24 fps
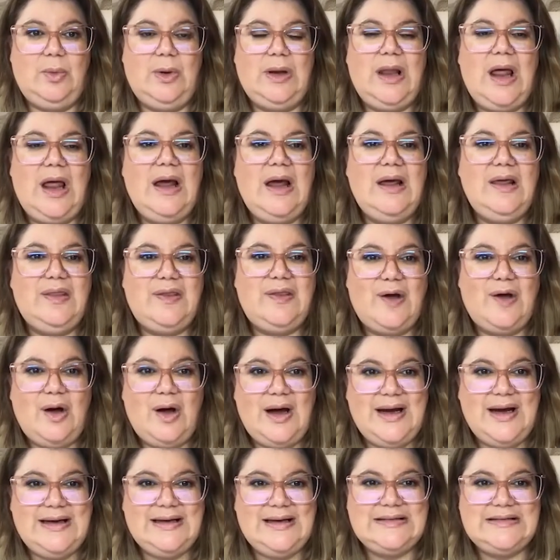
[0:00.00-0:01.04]
Well, I thought
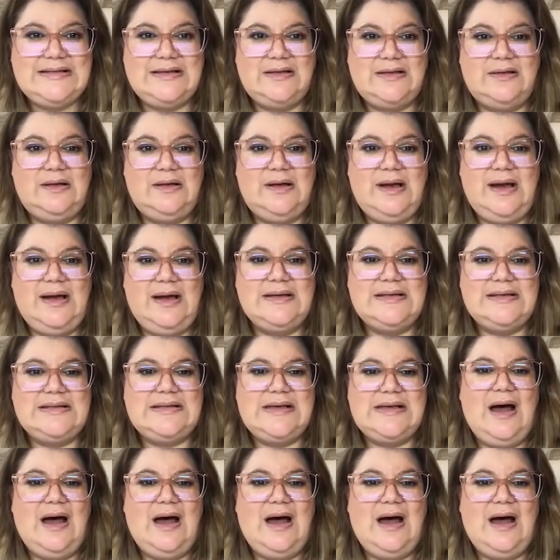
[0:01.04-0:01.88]
I had done this.